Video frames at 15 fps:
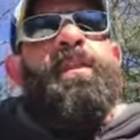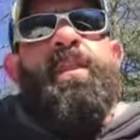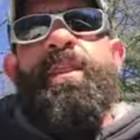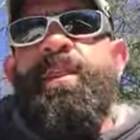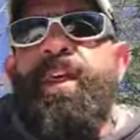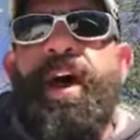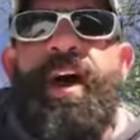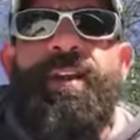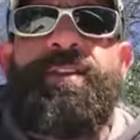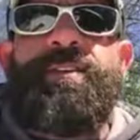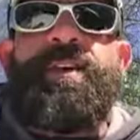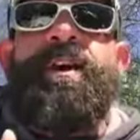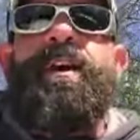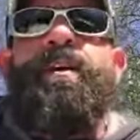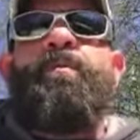that's
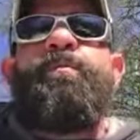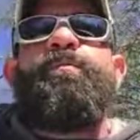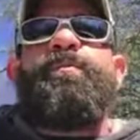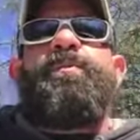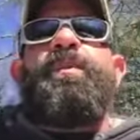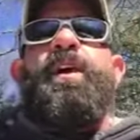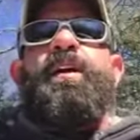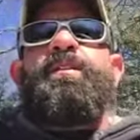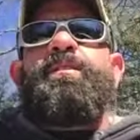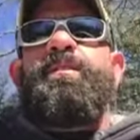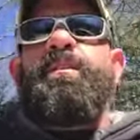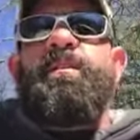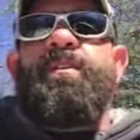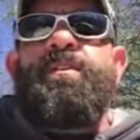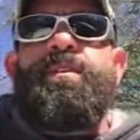
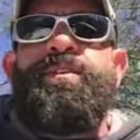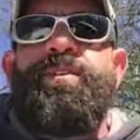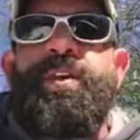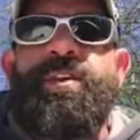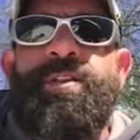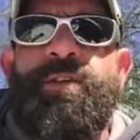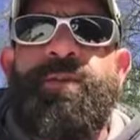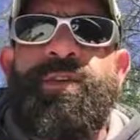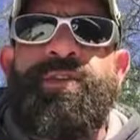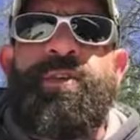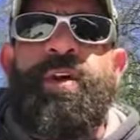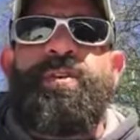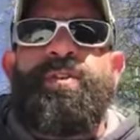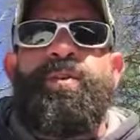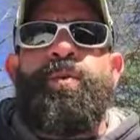the gist of a
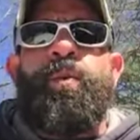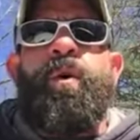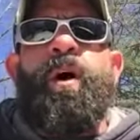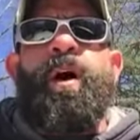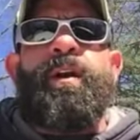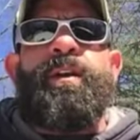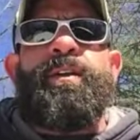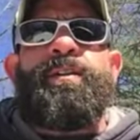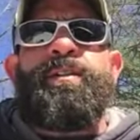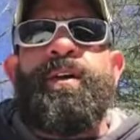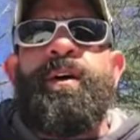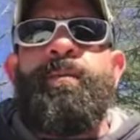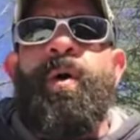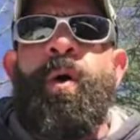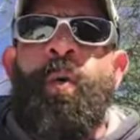structured walk. It's a
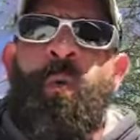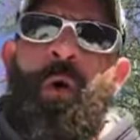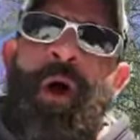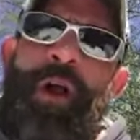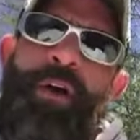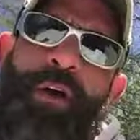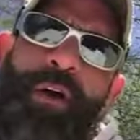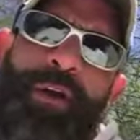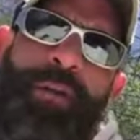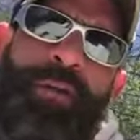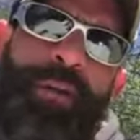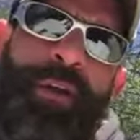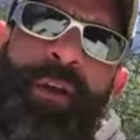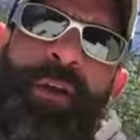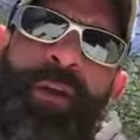walk on
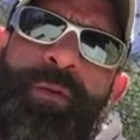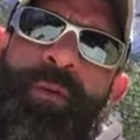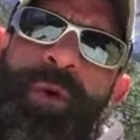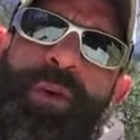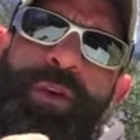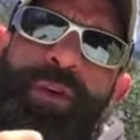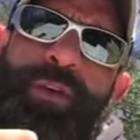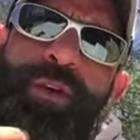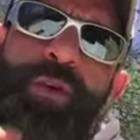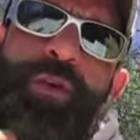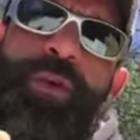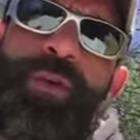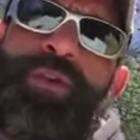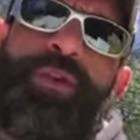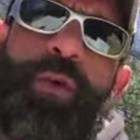where you
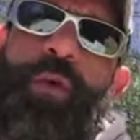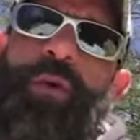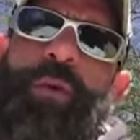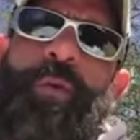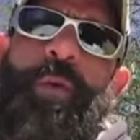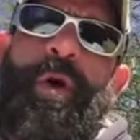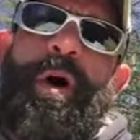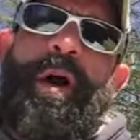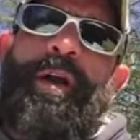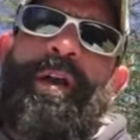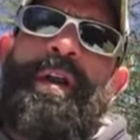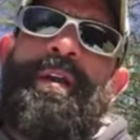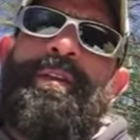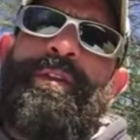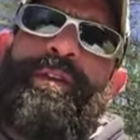control the walk.
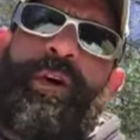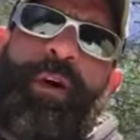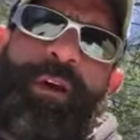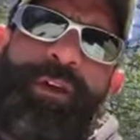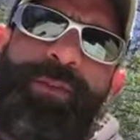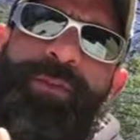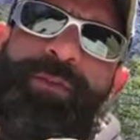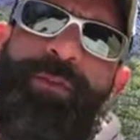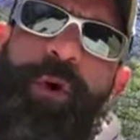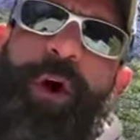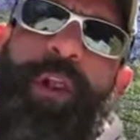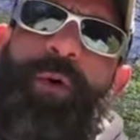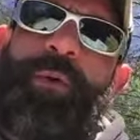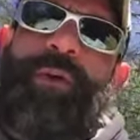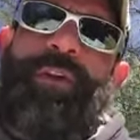The dog is
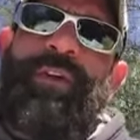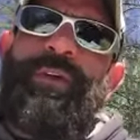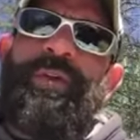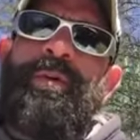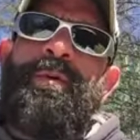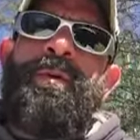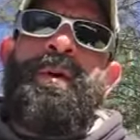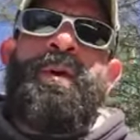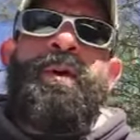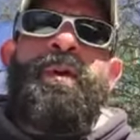following you.